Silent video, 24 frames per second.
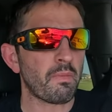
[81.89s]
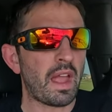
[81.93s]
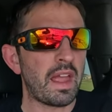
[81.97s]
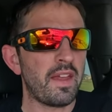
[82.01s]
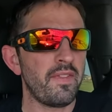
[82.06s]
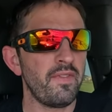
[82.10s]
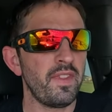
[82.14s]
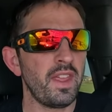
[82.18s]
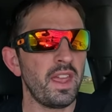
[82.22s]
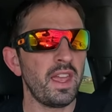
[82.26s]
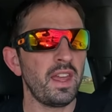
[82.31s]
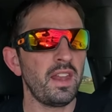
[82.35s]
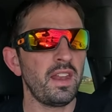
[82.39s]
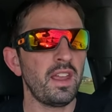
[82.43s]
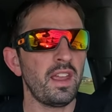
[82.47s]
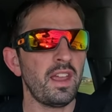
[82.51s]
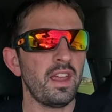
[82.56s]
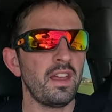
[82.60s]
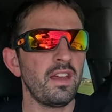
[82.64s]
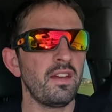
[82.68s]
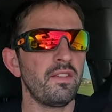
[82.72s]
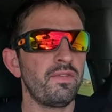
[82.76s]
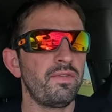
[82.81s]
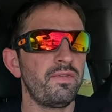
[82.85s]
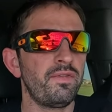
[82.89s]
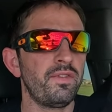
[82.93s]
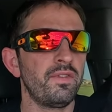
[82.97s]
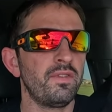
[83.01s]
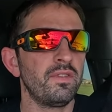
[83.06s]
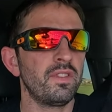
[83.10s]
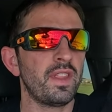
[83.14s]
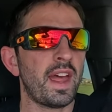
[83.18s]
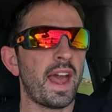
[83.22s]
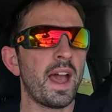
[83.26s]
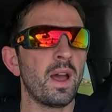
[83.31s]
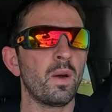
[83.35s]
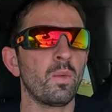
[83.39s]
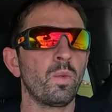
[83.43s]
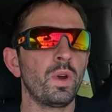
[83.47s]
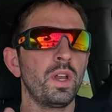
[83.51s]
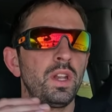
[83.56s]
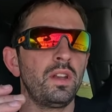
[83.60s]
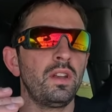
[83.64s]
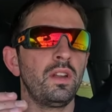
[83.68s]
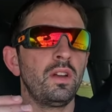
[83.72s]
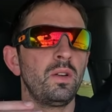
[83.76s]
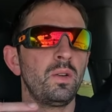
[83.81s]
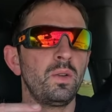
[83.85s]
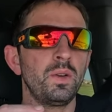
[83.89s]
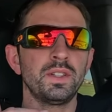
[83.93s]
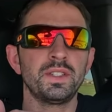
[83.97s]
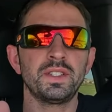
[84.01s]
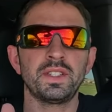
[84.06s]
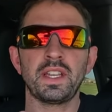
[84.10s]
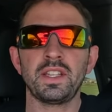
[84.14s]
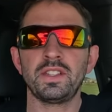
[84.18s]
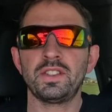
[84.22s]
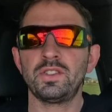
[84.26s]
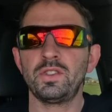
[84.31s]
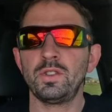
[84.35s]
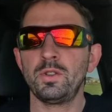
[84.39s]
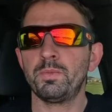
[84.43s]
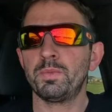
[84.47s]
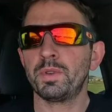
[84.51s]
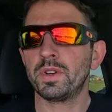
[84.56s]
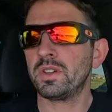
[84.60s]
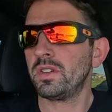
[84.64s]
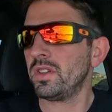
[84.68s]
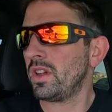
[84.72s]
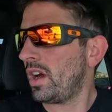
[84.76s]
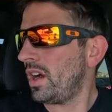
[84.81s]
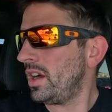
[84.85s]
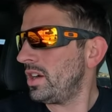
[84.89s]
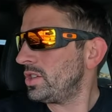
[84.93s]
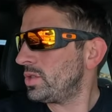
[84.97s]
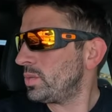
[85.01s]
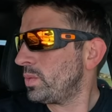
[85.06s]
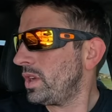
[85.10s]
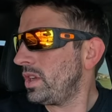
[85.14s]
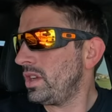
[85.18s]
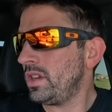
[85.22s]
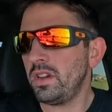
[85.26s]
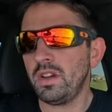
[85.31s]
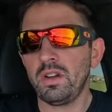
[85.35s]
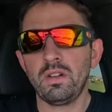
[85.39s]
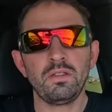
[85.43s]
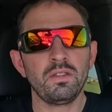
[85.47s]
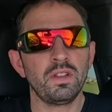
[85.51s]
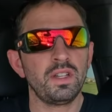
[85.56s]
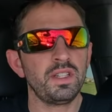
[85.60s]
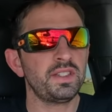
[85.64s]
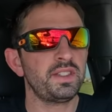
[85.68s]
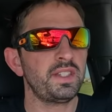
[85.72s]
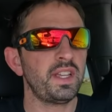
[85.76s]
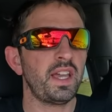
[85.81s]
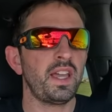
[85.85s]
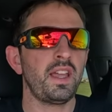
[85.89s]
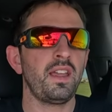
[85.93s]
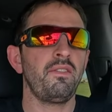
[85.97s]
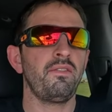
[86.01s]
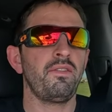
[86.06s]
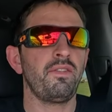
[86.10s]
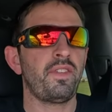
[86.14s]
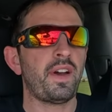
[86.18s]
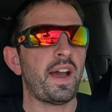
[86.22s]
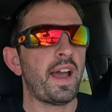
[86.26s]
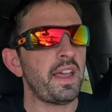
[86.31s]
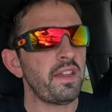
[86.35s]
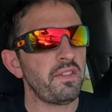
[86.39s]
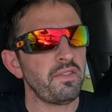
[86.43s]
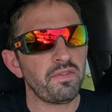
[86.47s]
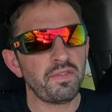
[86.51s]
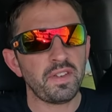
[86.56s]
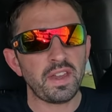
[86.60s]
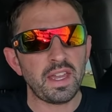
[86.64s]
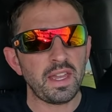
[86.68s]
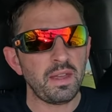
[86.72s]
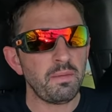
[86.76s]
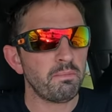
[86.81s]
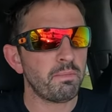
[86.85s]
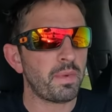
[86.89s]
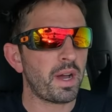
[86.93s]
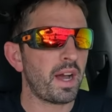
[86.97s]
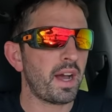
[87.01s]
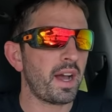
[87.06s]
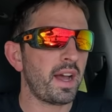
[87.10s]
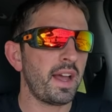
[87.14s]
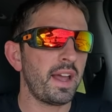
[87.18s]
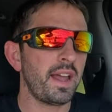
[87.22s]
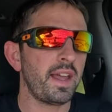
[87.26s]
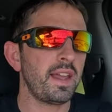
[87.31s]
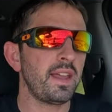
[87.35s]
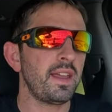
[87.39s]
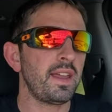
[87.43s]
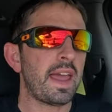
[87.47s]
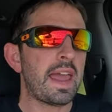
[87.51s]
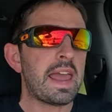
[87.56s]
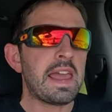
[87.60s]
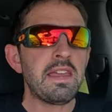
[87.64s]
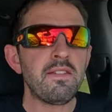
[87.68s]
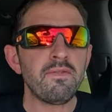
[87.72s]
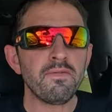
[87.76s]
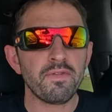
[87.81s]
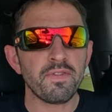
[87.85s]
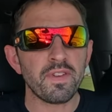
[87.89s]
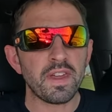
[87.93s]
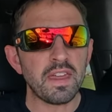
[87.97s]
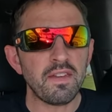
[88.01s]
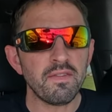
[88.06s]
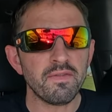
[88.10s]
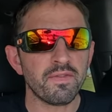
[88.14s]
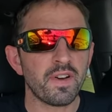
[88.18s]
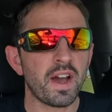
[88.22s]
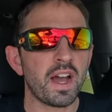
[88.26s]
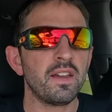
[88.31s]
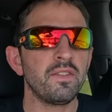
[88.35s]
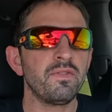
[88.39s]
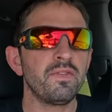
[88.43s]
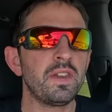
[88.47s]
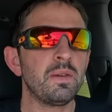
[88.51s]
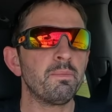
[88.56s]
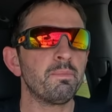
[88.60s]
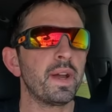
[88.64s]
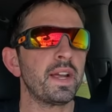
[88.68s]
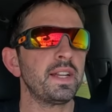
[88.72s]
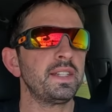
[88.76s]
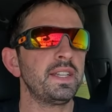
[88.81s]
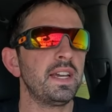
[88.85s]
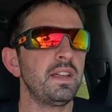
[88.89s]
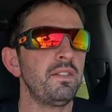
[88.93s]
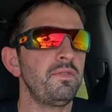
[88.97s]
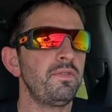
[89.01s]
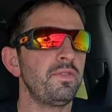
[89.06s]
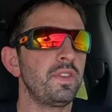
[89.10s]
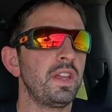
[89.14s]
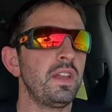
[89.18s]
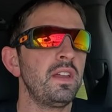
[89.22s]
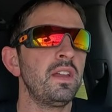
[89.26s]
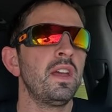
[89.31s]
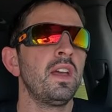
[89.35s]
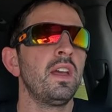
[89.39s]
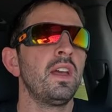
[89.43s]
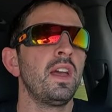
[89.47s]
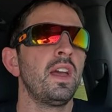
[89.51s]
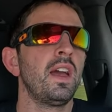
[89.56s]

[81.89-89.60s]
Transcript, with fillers: and then if that window is a super large window, let's say five feet by eight feet, five feet by 10 feet,